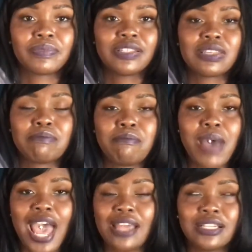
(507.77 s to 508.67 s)
It's a
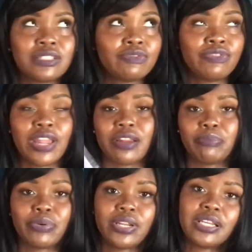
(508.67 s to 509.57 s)
matte, it's very
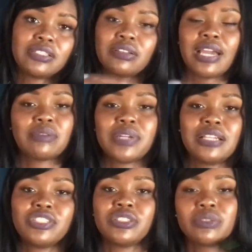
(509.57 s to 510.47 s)
pretty. So like when
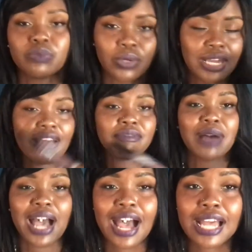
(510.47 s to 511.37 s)
I just want to have
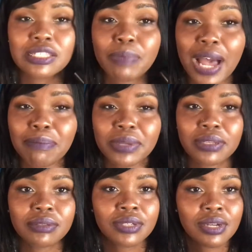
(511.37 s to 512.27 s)
my eyes
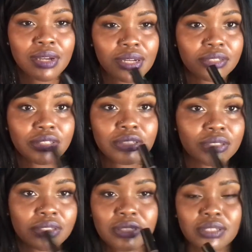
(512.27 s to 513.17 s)
popping and
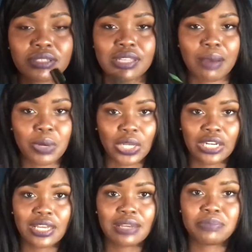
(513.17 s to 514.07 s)
just something on the
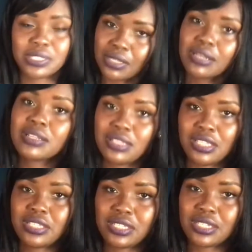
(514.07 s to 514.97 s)
lips,
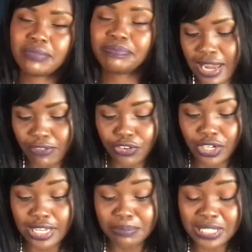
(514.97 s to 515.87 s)
this is it. Now for
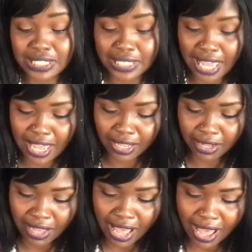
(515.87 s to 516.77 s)

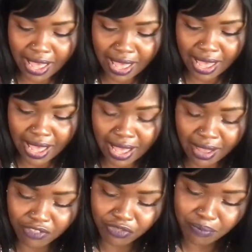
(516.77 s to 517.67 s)
lipstick, I
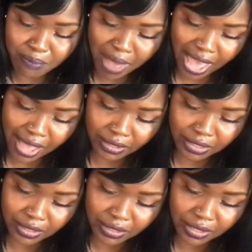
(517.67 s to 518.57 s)
have
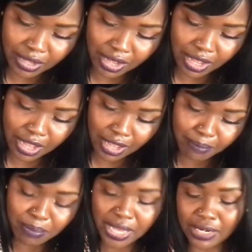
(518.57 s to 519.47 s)
MAC
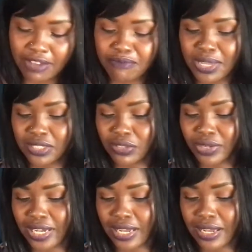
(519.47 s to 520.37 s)
Men Love
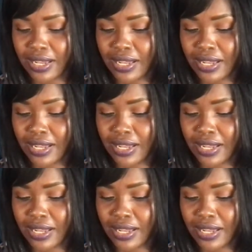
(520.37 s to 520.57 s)
Mystery.